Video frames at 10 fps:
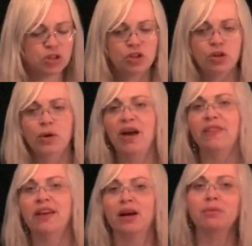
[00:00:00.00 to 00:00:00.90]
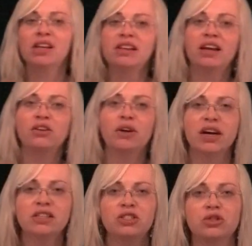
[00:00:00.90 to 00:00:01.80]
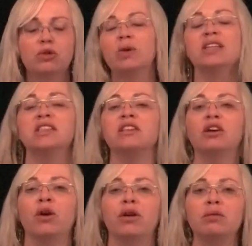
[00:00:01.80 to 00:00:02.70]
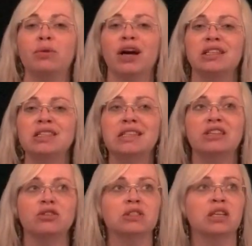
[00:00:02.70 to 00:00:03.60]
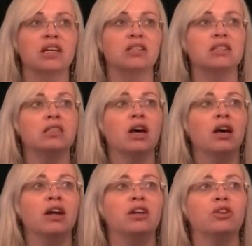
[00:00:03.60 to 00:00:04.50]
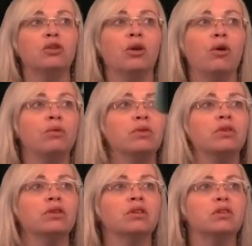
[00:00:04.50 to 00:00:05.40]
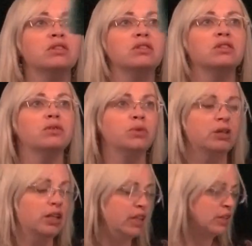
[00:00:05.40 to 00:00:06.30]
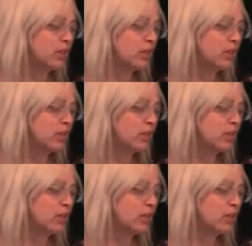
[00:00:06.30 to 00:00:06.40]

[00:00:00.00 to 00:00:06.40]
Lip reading: 2, and then I'm going to let you guys do the rest of the coding practice exercises in your own. So we'll clean